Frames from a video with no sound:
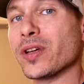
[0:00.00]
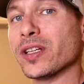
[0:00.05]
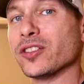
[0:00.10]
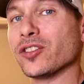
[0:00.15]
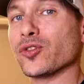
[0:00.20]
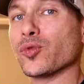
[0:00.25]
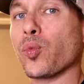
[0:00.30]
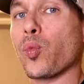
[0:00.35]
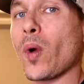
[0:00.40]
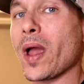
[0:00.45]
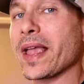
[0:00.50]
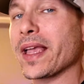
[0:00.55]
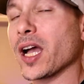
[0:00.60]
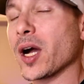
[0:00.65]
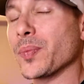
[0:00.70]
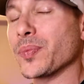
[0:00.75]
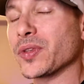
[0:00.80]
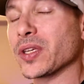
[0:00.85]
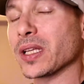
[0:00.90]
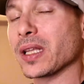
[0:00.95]
can just wake
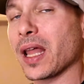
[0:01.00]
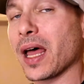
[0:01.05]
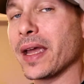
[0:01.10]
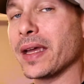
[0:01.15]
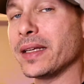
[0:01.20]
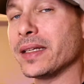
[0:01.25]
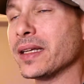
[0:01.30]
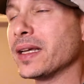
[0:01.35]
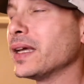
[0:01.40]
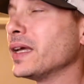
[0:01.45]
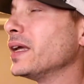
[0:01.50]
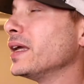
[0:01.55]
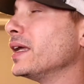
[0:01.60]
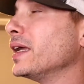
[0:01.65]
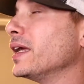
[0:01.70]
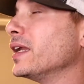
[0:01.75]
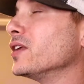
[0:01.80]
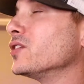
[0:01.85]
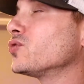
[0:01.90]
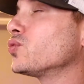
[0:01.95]
up to light,
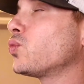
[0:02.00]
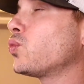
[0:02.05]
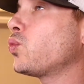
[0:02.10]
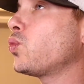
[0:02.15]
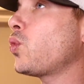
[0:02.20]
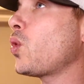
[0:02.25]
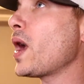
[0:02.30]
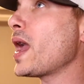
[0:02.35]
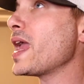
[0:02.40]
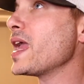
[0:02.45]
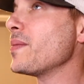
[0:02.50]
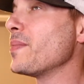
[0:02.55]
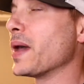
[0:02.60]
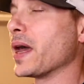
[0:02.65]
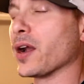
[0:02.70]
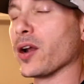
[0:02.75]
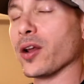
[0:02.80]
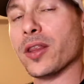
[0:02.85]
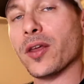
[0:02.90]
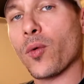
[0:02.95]
it is way
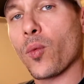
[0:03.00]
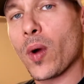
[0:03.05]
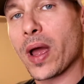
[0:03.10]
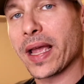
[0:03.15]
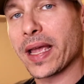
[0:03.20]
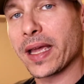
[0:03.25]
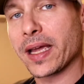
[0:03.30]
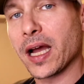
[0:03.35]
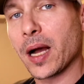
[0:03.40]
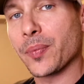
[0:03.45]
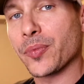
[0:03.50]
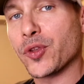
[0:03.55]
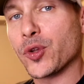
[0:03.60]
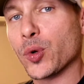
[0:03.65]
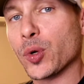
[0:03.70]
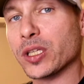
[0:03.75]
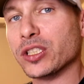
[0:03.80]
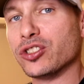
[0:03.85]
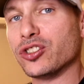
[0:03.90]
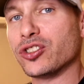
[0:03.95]
better than waking up
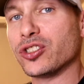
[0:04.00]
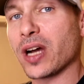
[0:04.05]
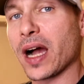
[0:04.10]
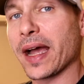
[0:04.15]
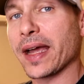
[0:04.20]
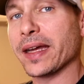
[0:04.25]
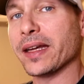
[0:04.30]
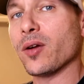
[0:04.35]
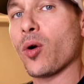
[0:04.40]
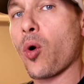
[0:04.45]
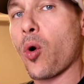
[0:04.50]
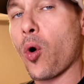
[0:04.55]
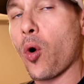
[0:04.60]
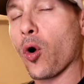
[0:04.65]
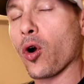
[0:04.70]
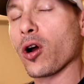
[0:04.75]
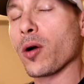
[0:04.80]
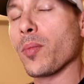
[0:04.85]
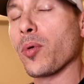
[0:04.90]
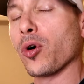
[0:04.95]
to a giant,
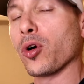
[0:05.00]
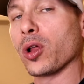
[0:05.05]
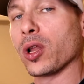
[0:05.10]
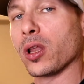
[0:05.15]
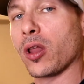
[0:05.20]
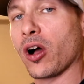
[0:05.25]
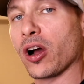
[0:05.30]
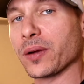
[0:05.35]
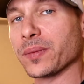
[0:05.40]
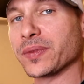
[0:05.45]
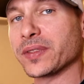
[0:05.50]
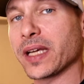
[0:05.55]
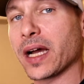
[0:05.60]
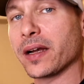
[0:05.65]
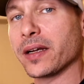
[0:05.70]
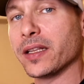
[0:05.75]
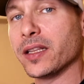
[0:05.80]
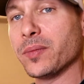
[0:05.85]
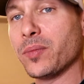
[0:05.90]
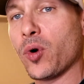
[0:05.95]
horrible alarm
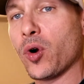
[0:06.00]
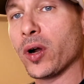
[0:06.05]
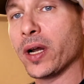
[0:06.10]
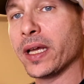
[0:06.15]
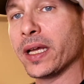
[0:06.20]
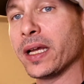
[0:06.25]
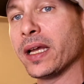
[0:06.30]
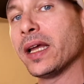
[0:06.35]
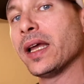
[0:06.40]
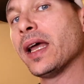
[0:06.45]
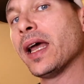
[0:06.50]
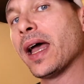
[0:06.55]
sound in the morning.